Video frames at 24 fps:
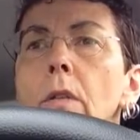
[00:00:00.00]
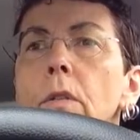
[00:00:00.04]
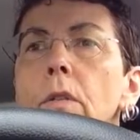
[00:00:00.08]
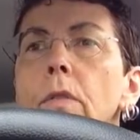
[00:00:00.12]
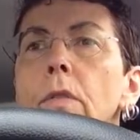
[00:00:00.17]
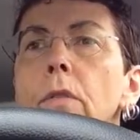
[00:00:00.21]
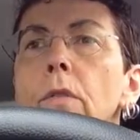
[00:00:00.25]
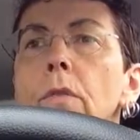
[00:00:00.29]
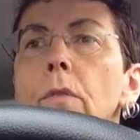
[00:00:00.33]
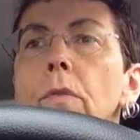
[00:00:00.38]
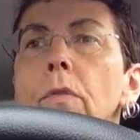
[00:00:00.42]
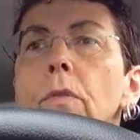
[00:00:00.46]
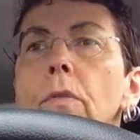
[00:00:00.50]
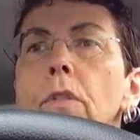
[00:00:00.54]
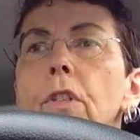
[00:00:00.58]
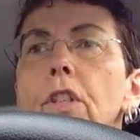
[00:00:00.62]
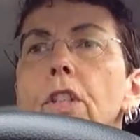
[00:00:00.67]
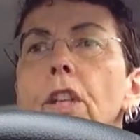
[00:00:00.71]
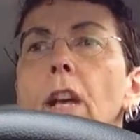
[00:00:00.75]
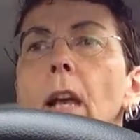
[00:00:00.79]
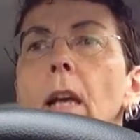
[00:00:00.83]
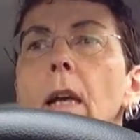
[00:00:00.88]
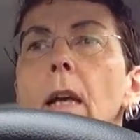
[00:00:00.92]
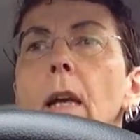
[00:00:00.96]
to
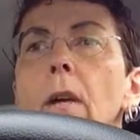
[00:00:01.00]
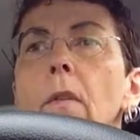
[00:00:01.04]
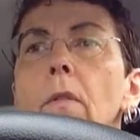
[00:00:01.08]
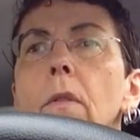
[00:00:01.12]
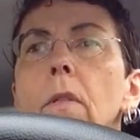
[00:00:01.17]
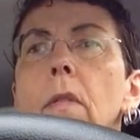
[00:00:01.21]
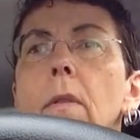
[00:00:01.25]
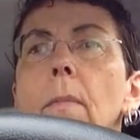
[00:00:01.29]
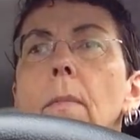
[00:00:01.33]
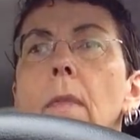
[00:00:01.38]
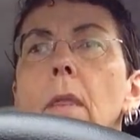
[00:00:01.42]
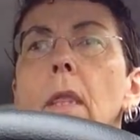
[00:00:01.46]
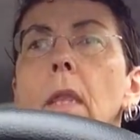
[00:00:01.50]
check out some